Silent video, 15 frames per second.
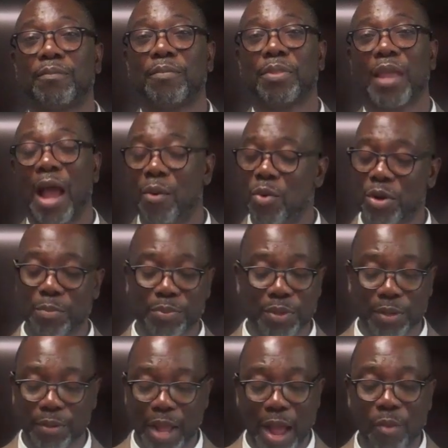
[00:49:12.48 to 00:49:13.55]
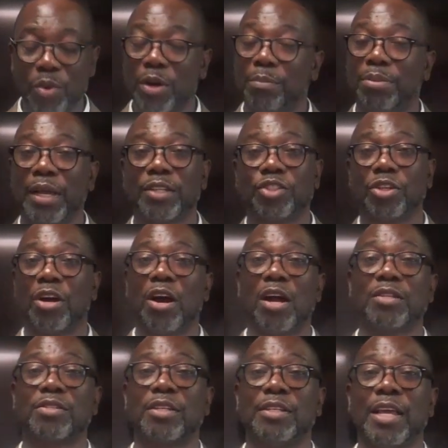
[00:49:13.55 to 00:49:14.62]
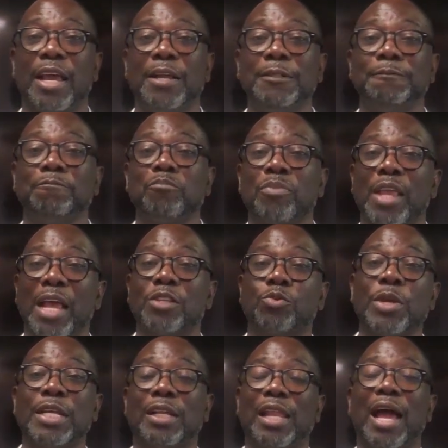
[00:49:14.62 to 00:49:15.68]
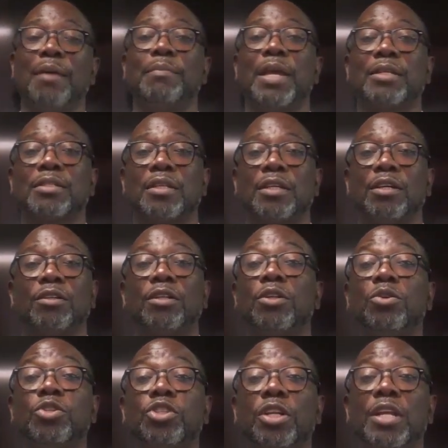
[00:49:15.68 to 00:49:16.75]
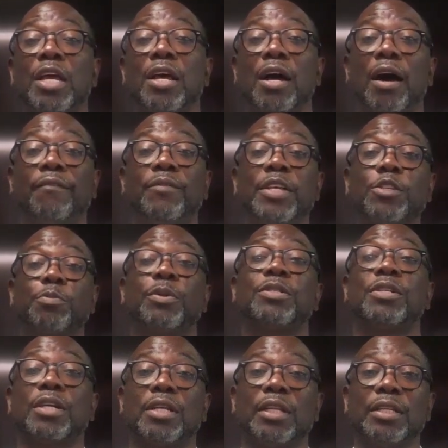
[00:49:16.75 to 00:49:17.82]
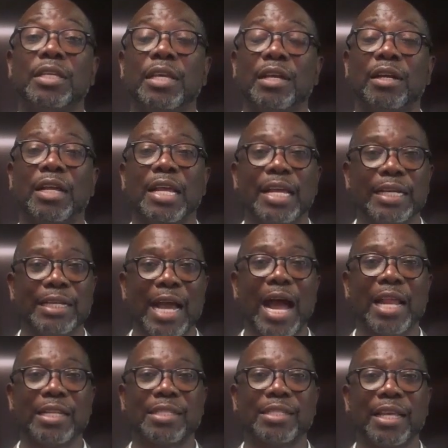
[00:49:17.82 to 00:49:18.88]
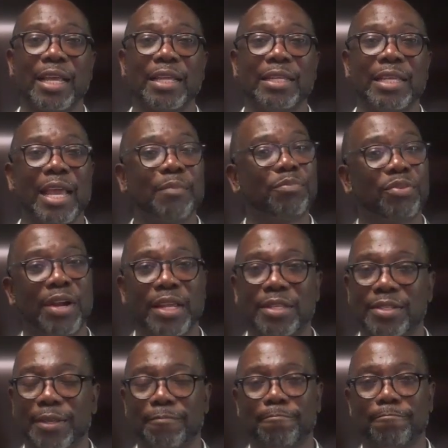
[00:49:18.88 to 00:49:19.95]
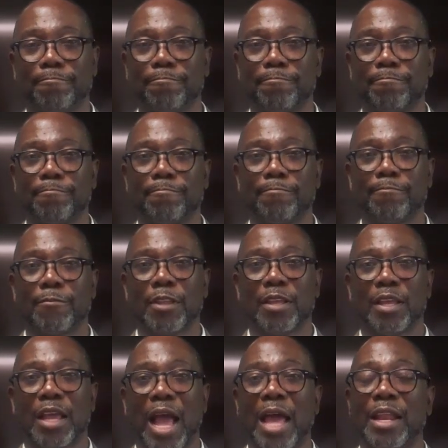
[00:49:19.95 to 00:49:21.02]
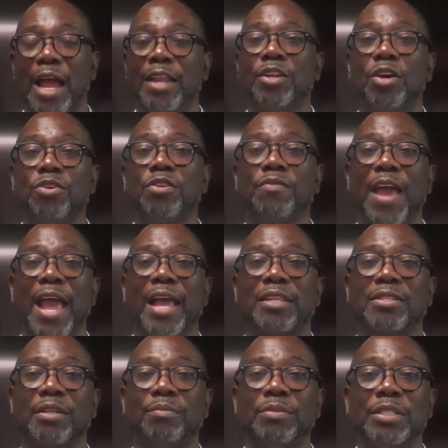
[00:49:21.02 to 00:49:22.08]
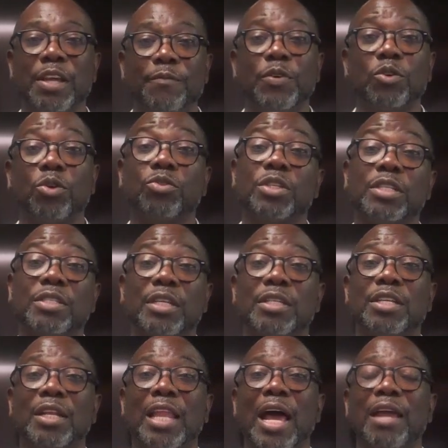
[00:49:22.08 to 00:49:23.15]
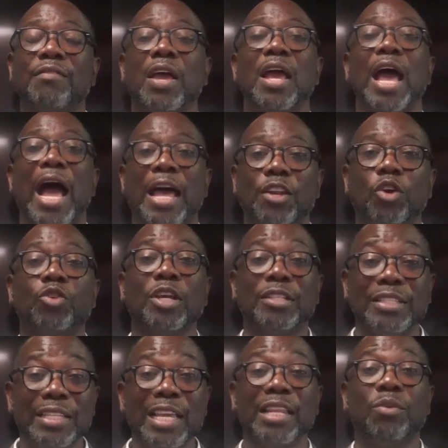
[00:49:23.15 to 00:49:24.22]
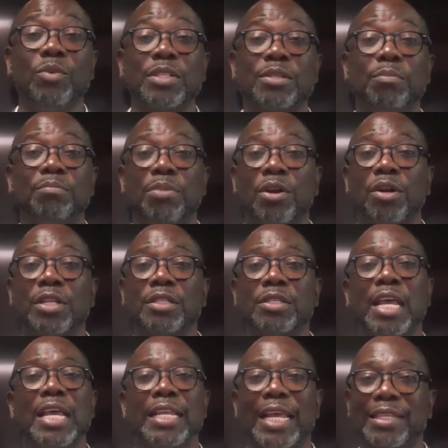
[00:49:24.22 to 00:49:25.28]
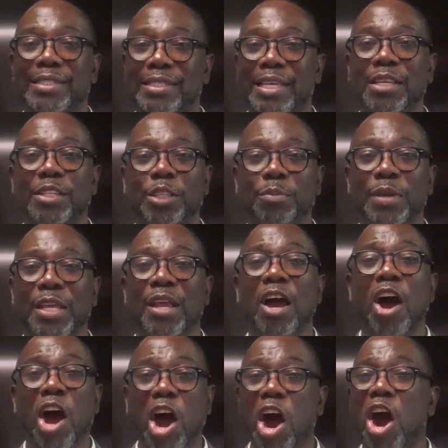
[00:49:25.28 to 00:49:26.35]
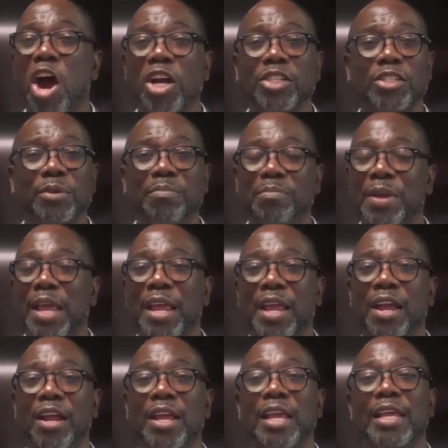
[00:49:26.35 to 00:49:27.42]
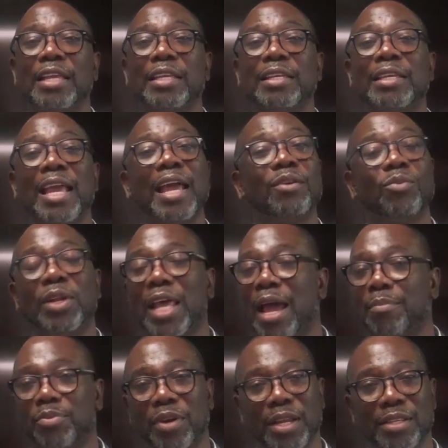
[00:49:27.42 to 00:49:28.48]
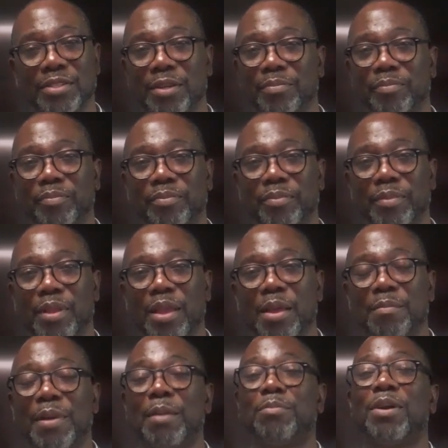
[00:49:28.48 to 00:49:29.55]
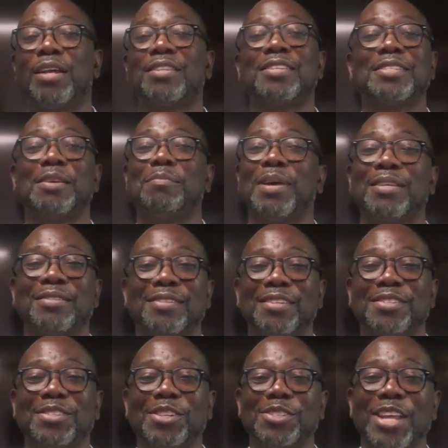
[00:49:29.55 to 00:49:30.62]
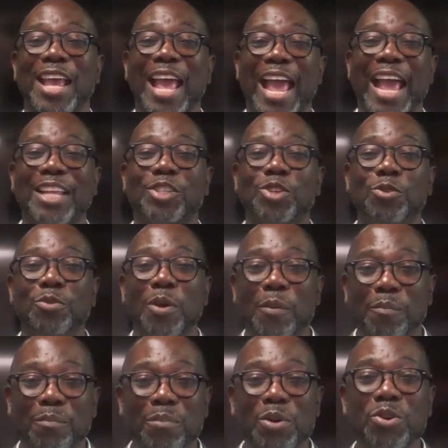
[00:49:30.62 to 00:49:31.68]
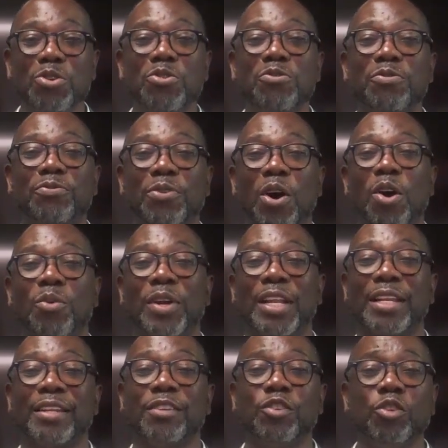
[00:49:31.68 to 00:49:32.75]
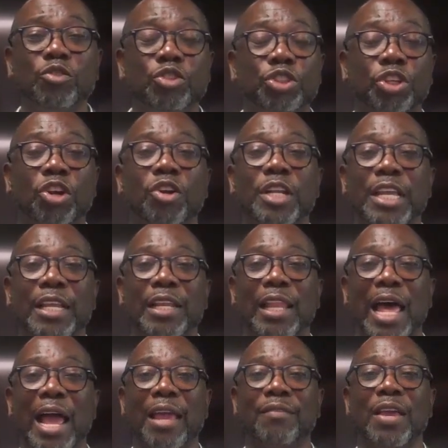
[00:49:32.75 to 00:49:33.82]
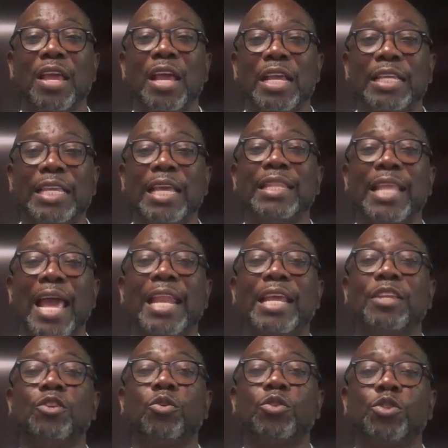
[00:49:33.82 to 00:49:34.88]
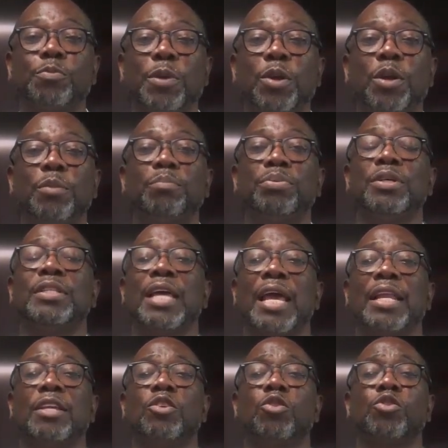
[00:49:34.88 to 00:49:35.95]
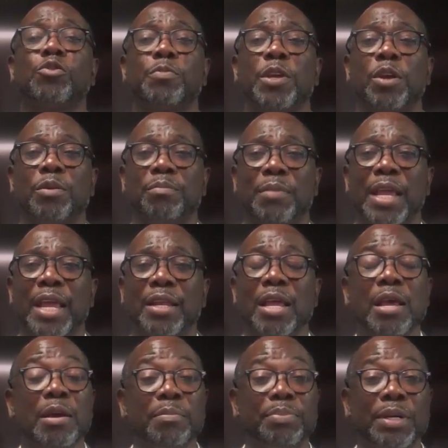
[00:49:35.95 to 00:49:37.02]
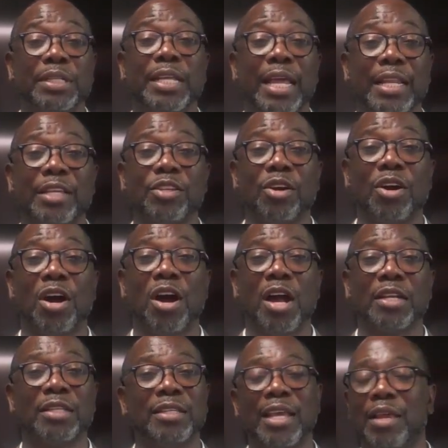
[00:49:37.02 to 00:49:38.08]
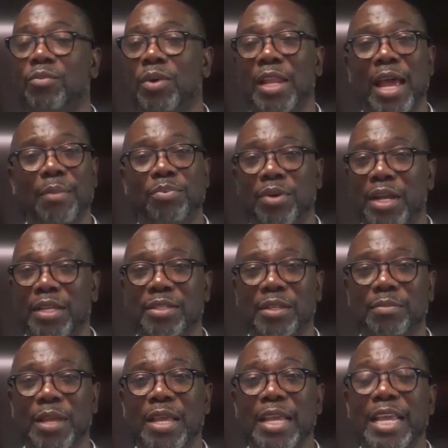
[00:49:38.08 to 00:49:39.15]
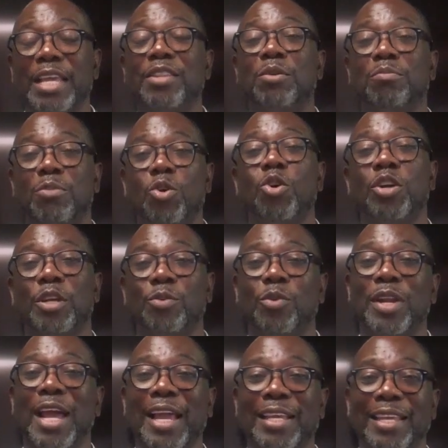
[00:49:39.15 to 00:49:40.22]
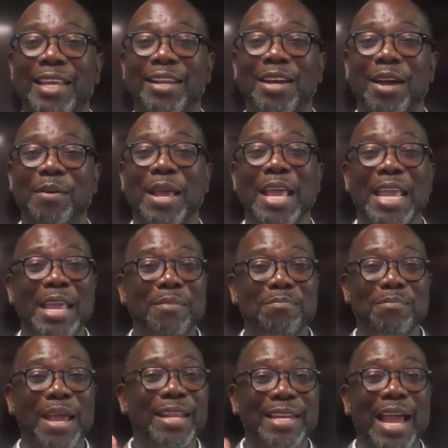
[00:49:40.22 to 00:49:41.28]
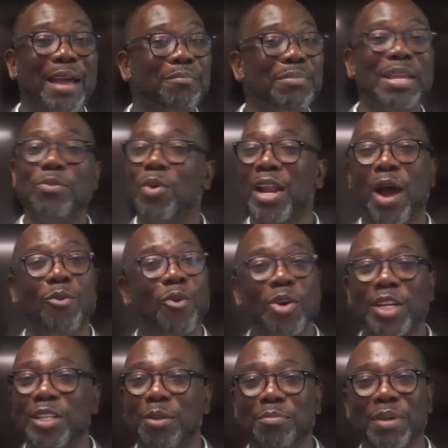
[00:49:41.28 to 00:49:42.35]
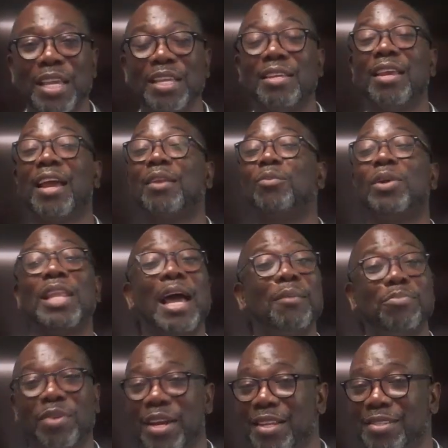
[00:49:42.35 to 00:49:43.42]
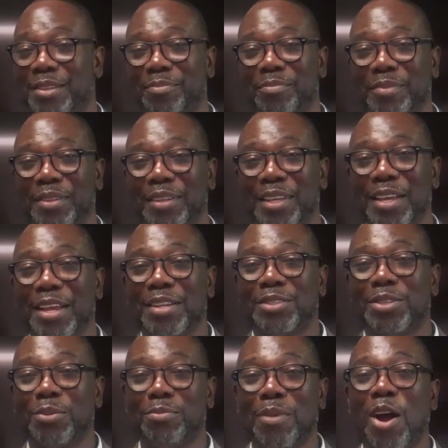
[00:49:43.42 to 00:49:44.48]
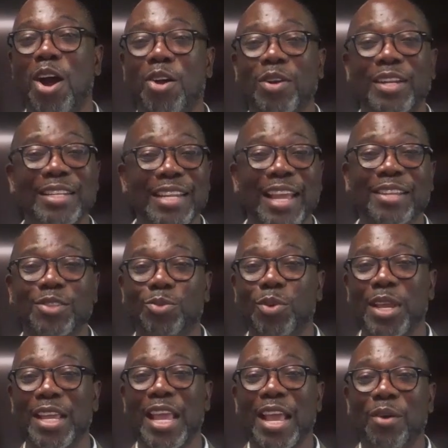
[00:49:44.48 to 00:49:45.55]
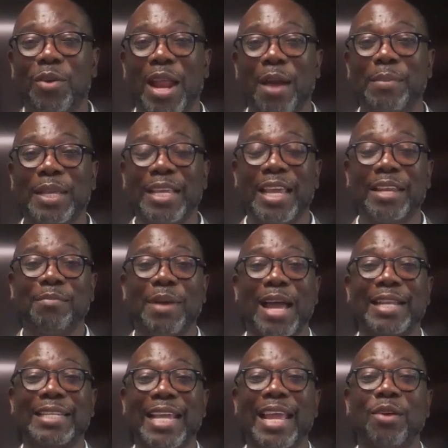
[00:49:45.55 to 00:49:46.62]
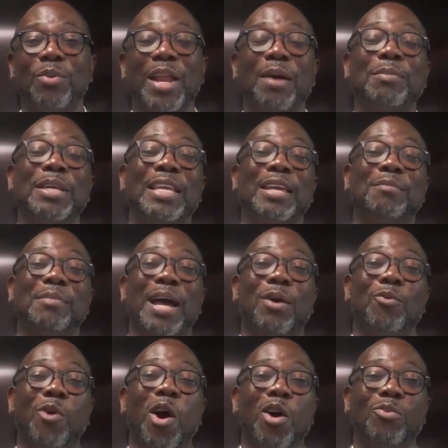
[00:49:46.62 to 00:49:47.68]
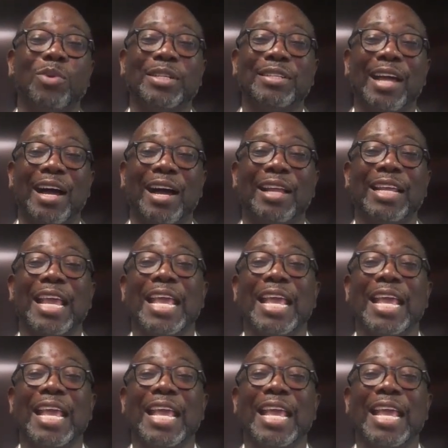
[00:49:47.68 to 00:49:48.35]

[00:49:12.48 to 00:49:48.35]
I want to put I want to bless your hearts today as we climax the conclusion of this particular year. God has said, yet praising. I, I know you've had some difficulties in your life. I know you're dealing with some burdens that seems to be hard to bear, yet will I praise him my brothers and my sisters, as you move forward and as you journey in life, get that in your spirit, put that in your spirit, man, put that in your heart, yet will I praise him. In the morning when I get up, it may not be what I wanted to be, yet will I praise him tomorrow, next week, when I begin my day, when I begin my walk with God,